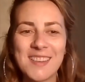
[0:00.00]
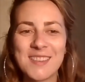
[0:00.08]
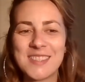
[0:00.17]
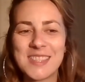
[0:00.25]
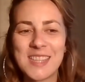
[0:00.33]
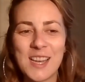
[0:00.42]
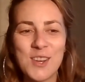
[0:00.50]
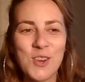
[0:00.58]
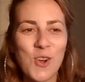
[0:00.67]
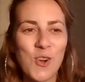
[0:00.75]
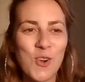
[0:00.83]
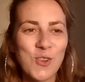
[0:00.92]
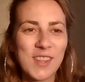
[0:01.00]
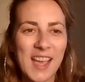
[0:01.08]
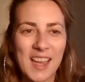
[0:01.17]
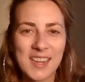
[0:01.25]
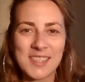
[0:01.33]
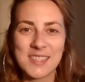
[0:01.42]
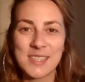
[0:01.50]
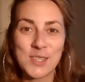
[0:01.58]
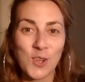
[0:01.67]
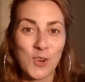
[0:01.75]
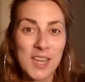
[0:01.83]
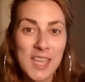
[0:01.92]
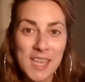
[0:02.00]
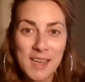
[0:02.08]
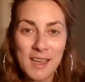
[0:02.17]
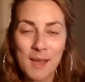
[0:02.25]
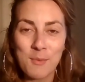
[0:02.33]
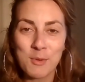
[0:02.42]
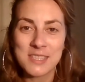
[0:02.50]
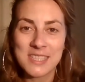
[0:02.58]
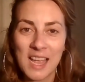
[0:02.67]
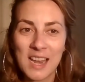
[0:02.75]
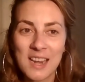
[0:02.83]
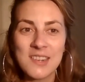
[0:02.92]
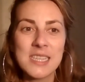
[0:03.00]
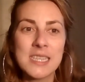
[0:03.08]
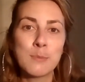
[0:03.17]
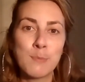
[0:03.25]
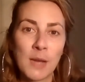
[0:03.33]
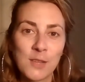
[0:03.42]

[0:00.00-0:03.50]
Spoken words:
There is still no taxes on income, on salaries,